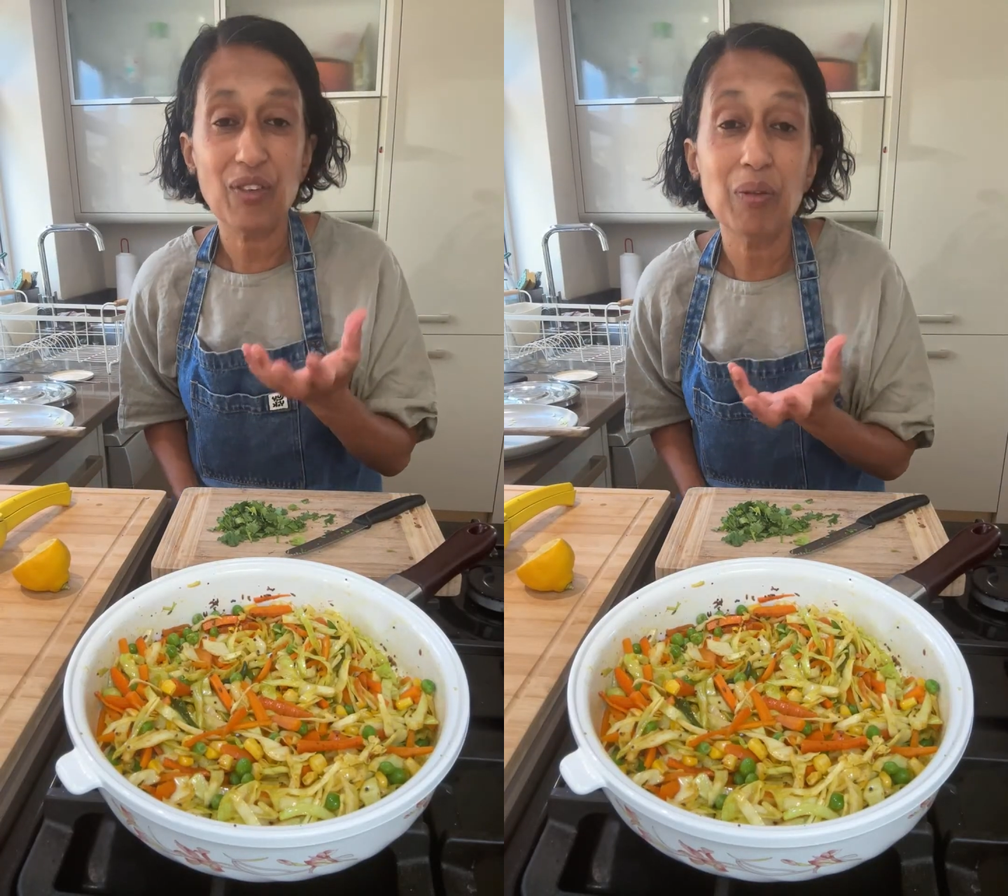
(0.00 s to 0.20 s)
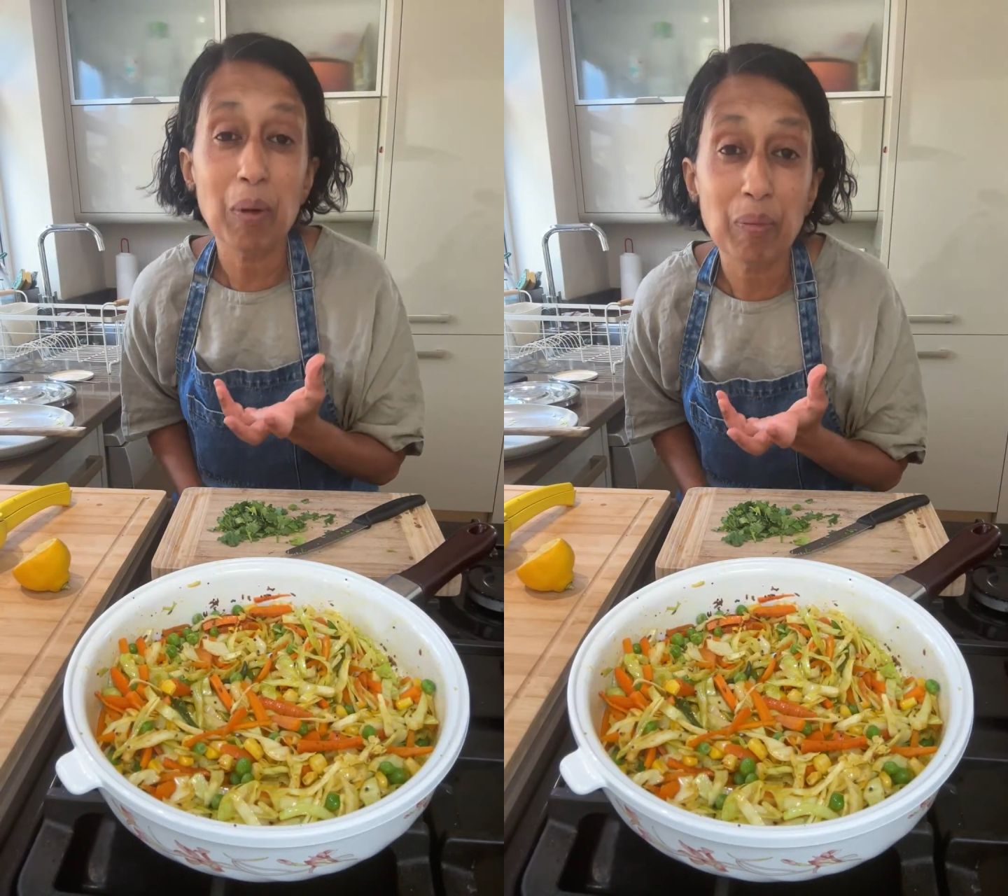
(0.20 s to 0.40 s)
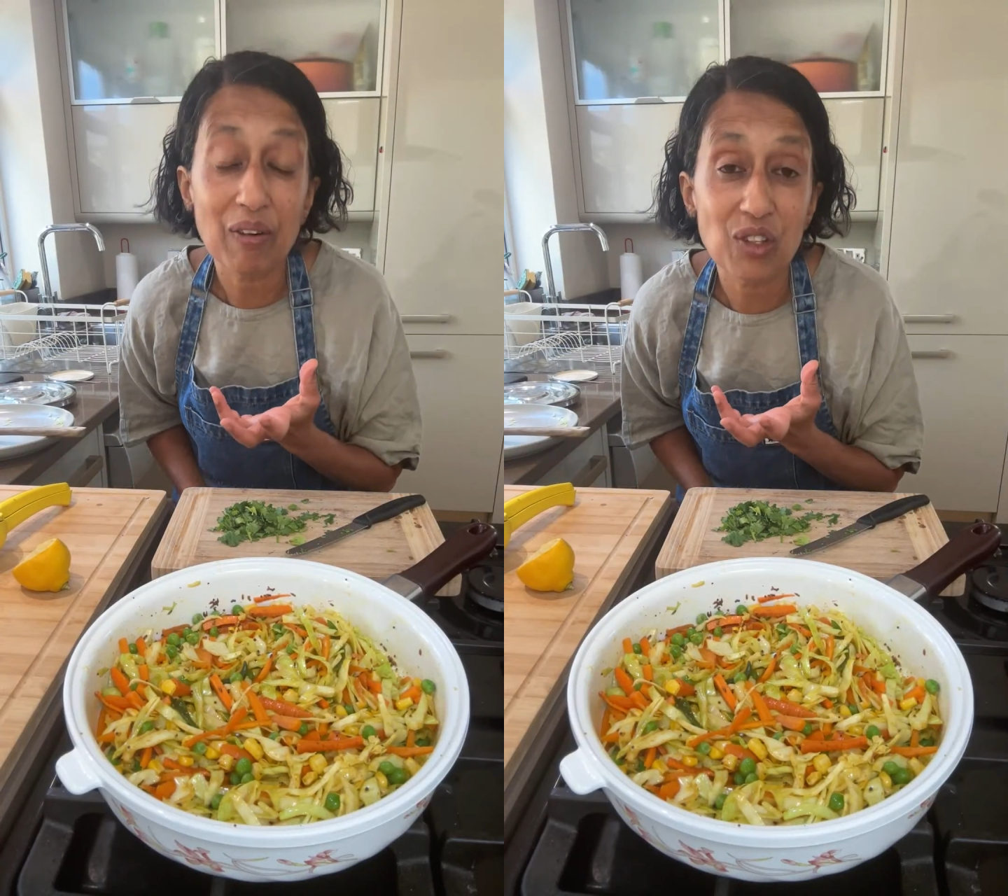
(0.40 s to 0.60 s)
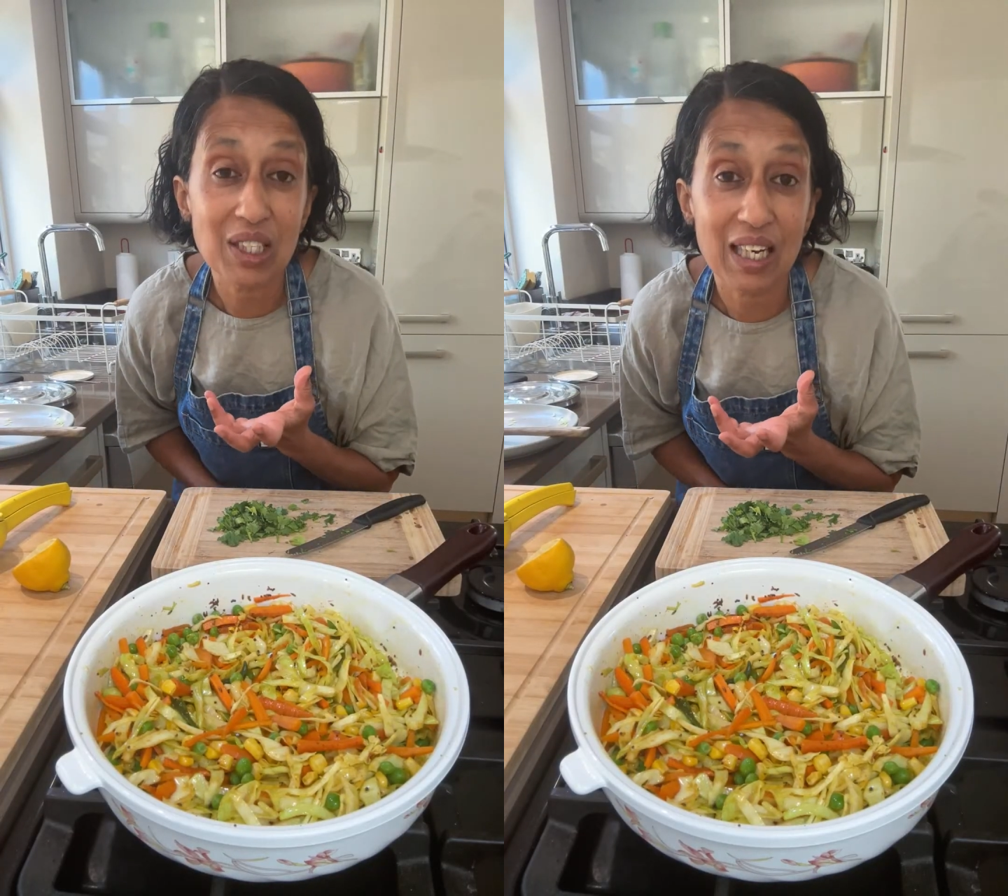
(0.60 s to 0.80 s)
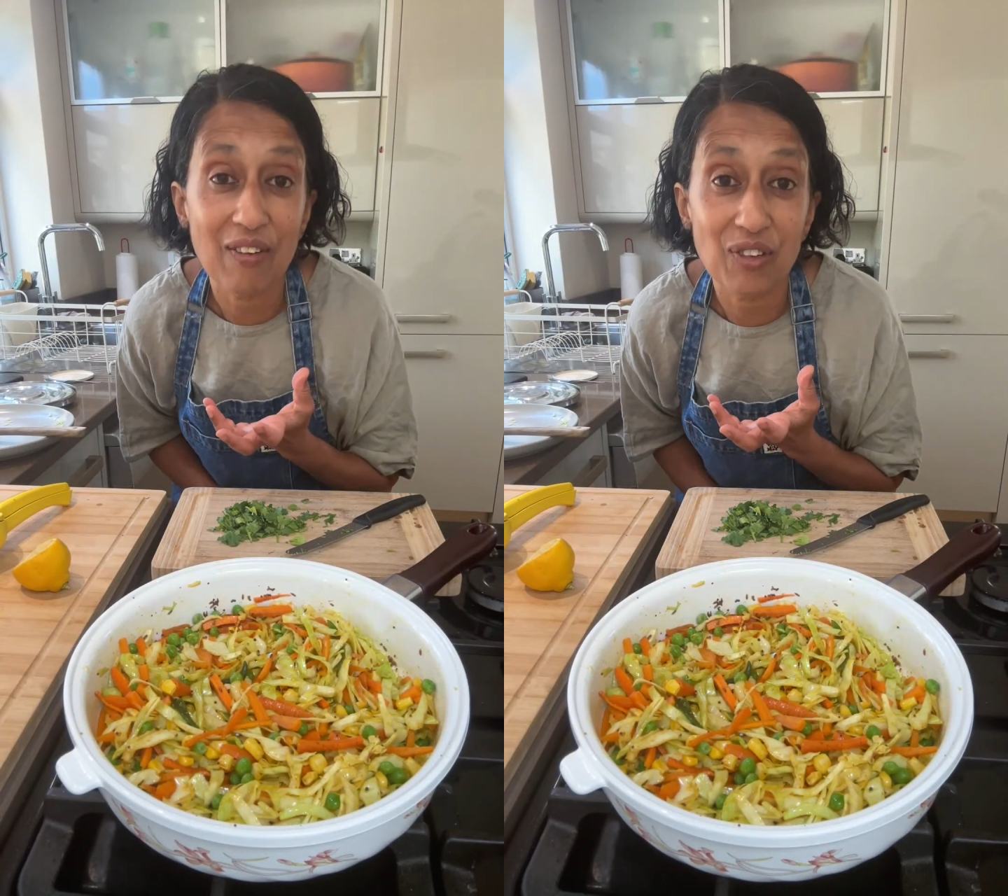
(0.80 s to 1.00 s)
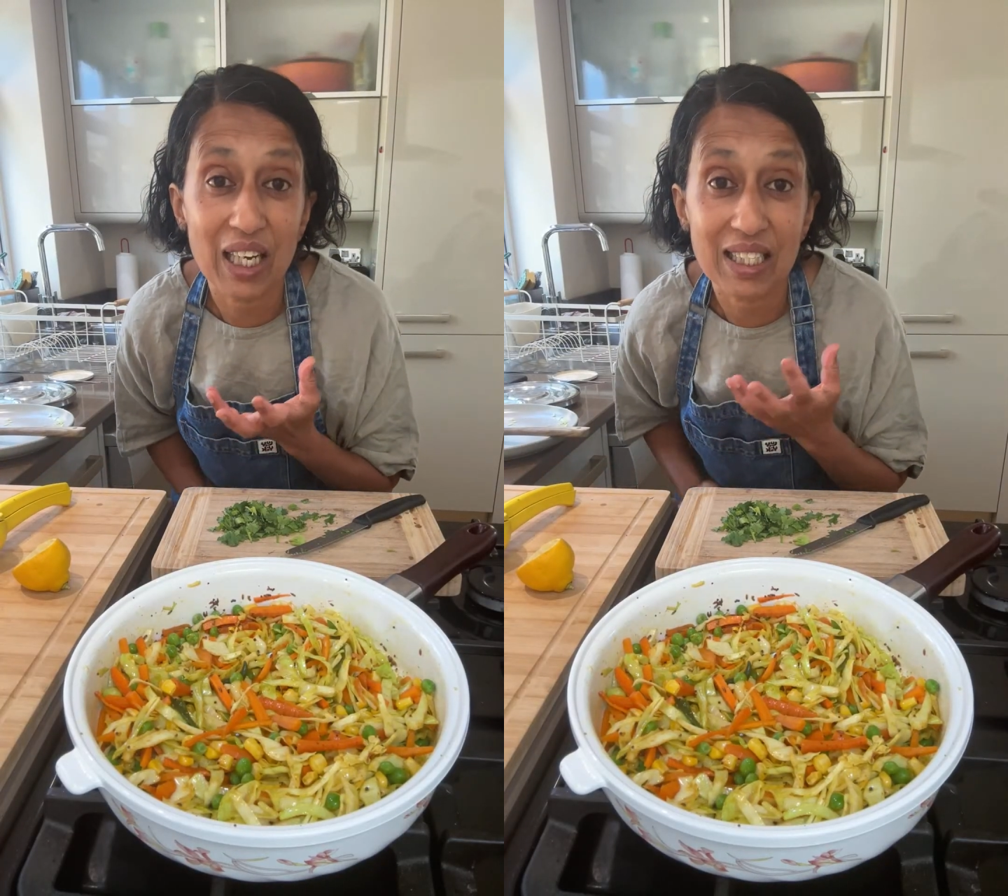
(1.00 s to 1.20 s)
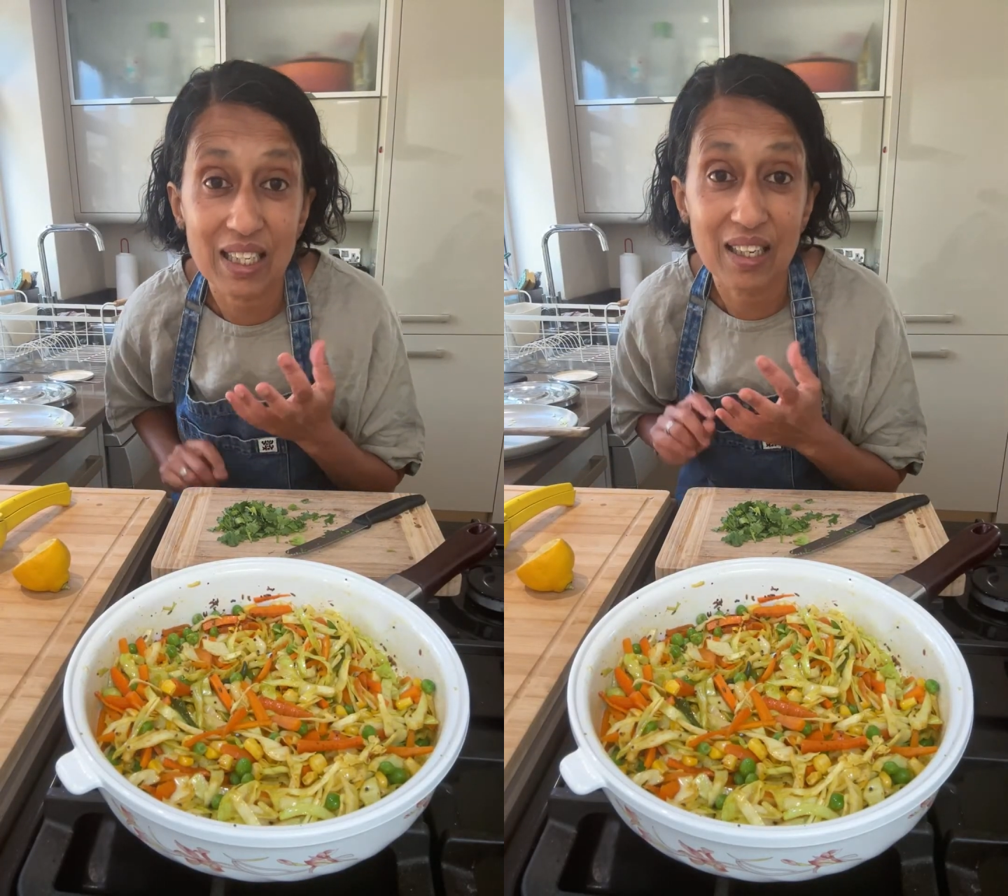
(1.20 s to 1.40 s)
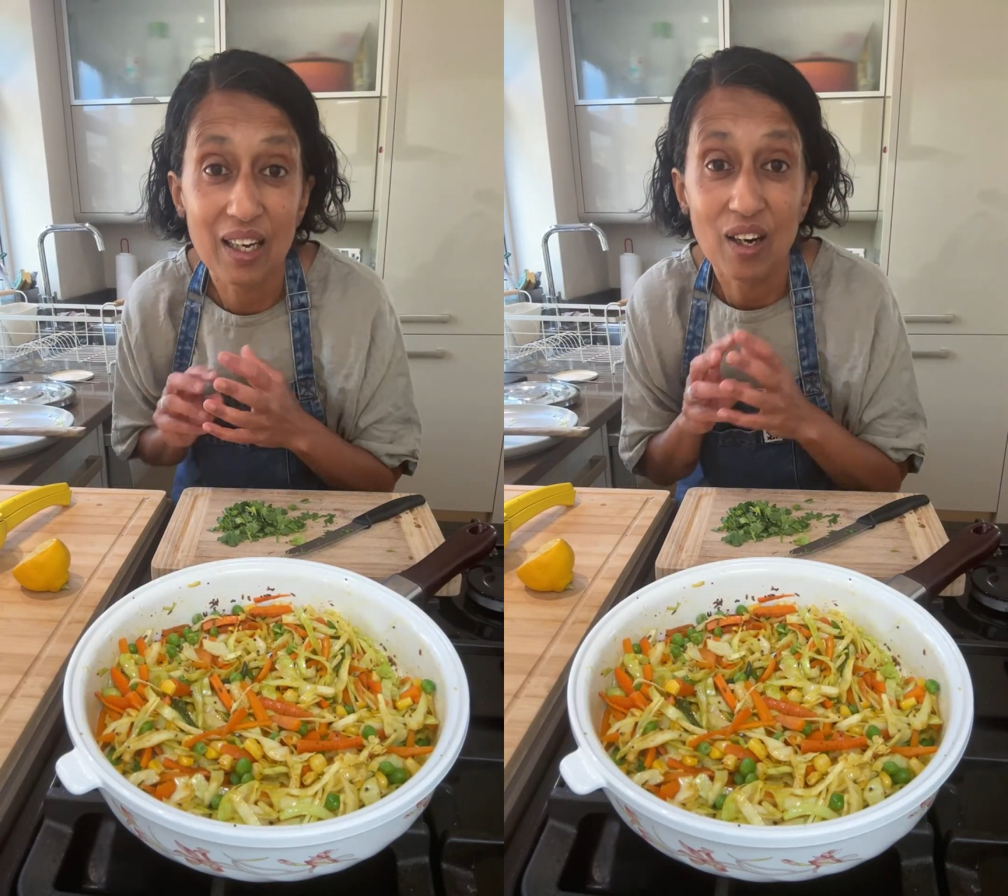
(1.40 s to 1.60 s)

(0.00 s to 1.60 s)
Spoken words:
And remember, I've just left it as a